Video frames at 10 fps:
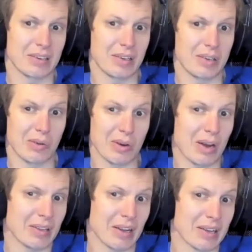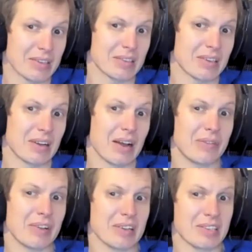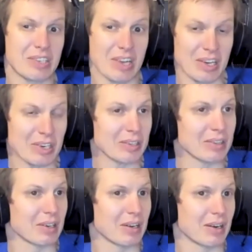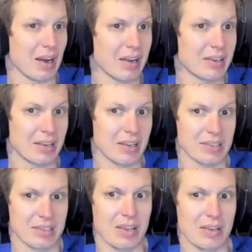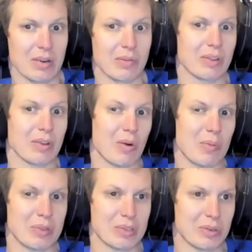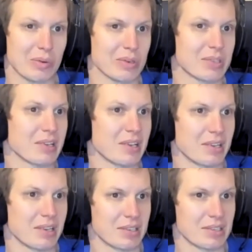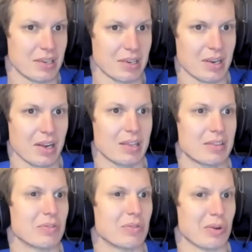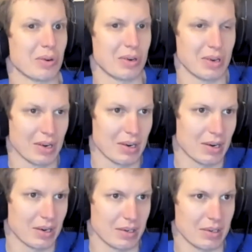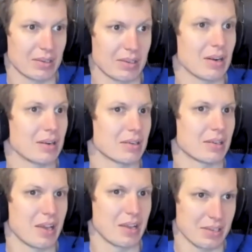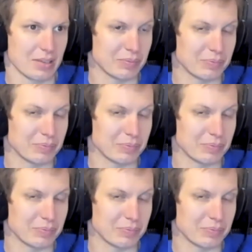you're right. As I think, as a general idea is, hey, you know what? Open source is great for getting